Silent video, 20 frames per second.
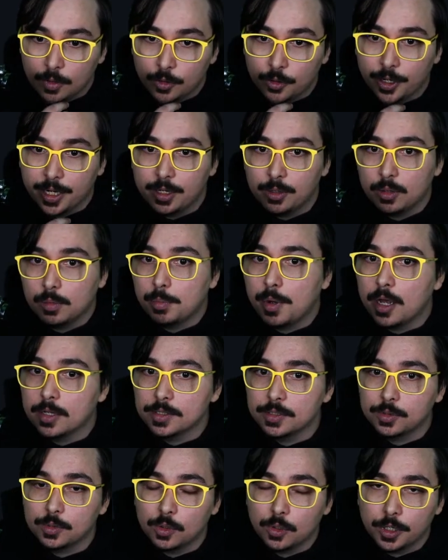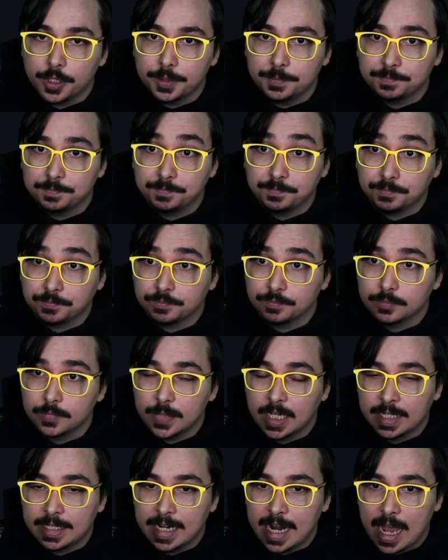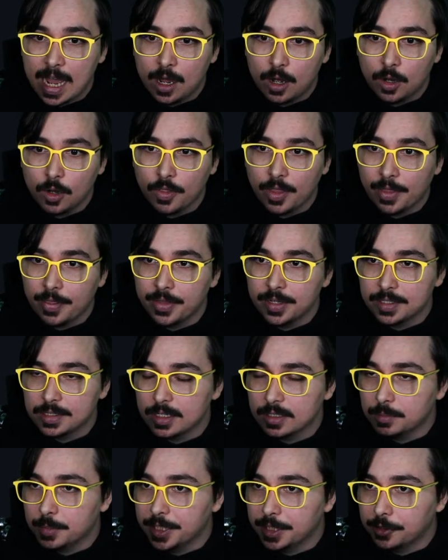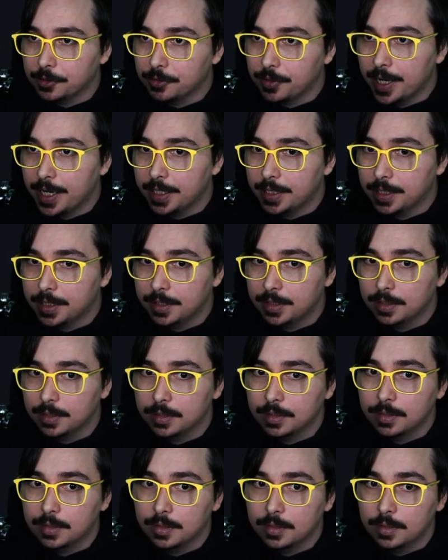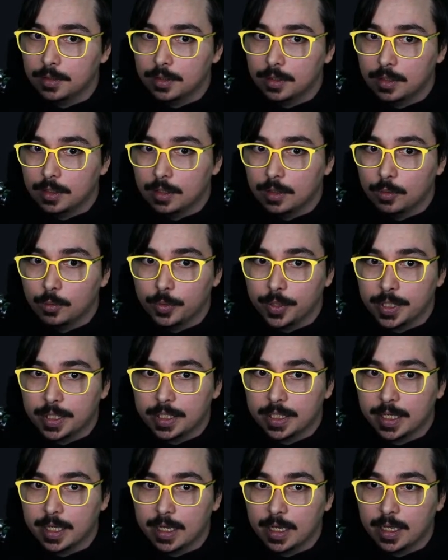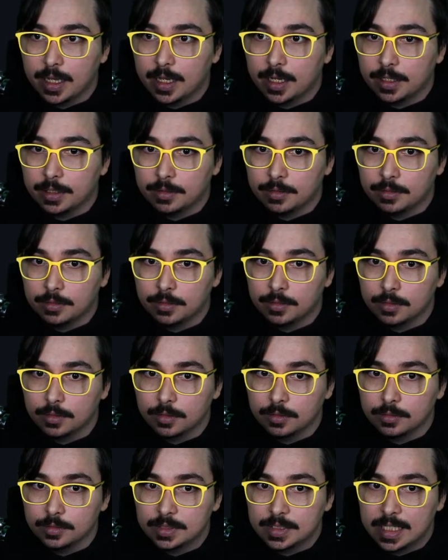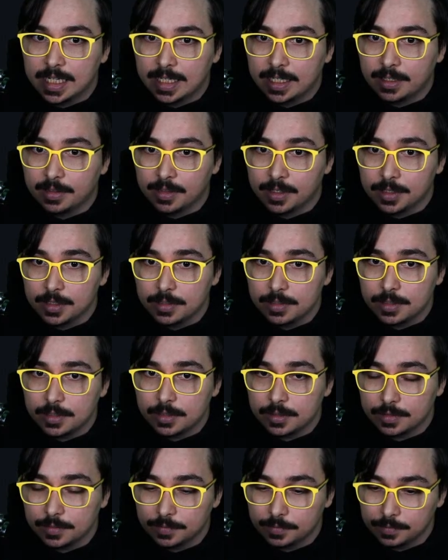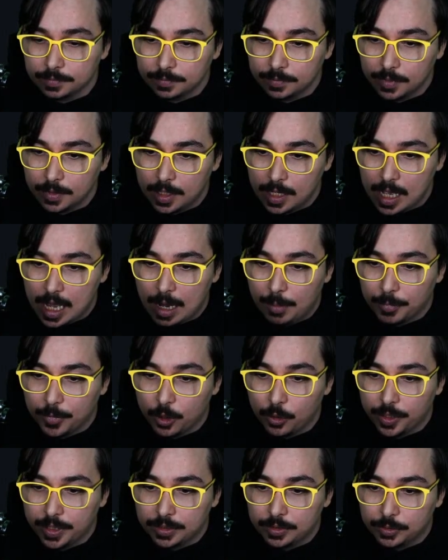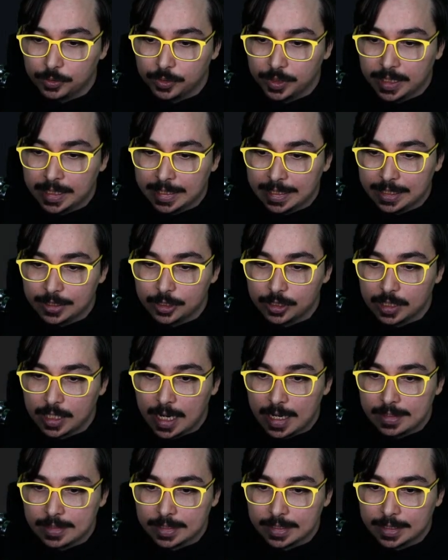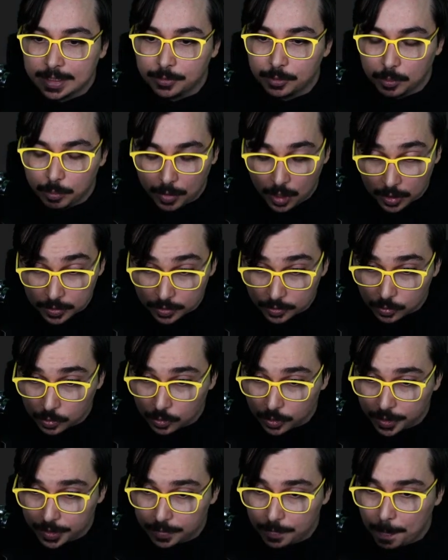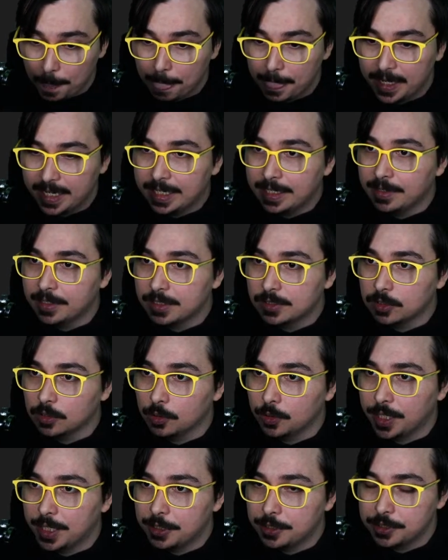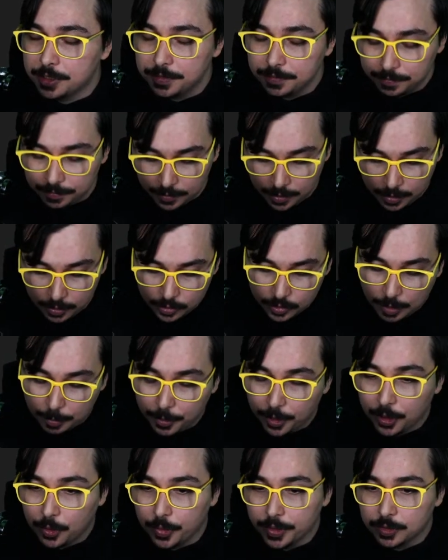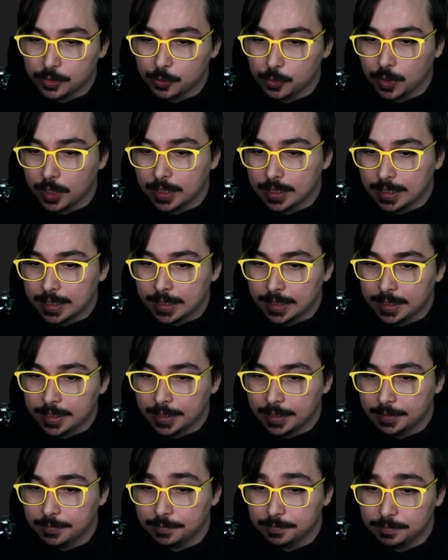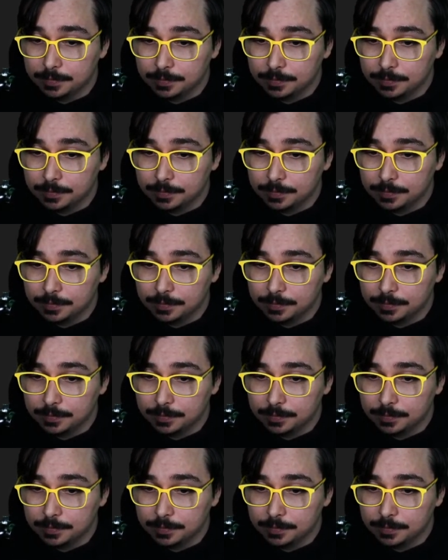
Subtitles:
Create a repository. And now that this has been created, we can take this. I'm going to initialize a Git repository in this location. So I'm going to run git init.